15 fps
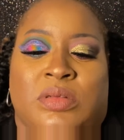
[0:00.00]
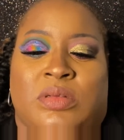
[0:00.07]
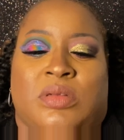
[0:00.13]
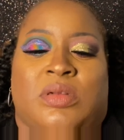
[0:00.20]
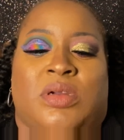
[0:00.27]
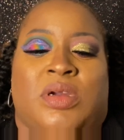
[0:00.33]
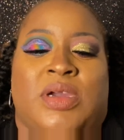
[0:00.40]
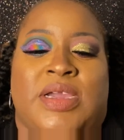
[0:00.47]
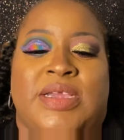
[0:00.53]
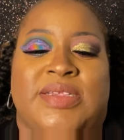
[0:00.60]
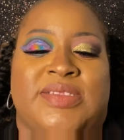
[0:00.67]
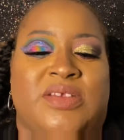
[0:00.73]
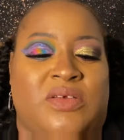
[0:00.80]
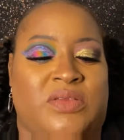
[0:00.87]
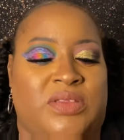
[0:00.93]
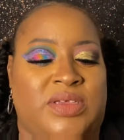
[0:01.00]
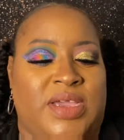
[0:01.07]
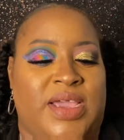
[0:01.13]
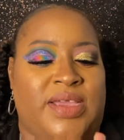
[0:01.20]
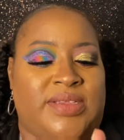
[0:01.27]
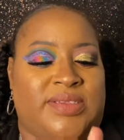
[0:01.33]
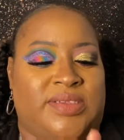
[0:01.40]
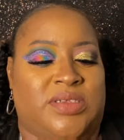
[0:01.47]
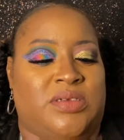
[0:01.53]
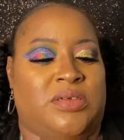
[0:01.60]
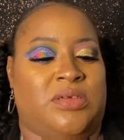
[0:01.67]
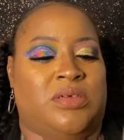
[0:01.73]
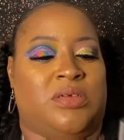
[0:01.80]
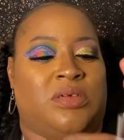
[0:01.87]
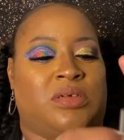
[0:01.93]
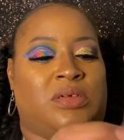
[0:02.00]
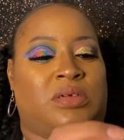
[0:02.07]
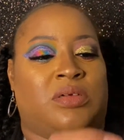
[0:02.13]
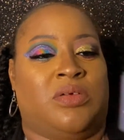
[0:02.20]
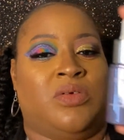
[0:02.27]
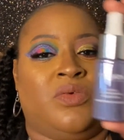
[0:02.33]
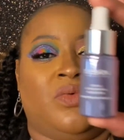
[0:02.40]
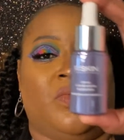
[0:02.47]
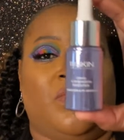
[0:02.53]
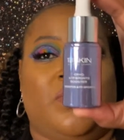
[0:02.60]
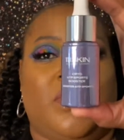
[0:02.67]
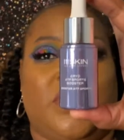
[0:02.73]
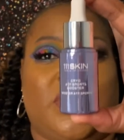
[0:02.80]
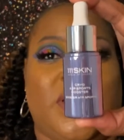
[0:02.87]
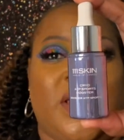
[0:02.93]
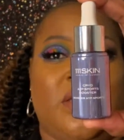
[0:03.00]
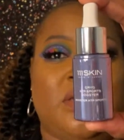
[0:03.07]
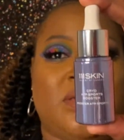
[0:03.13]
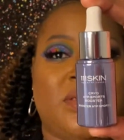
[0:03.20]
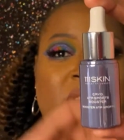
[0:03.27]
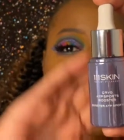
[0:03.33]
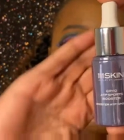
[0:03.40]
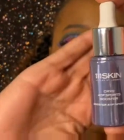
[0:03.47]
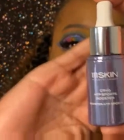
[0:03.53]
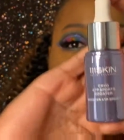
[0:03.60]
All right, so that's what that looks like.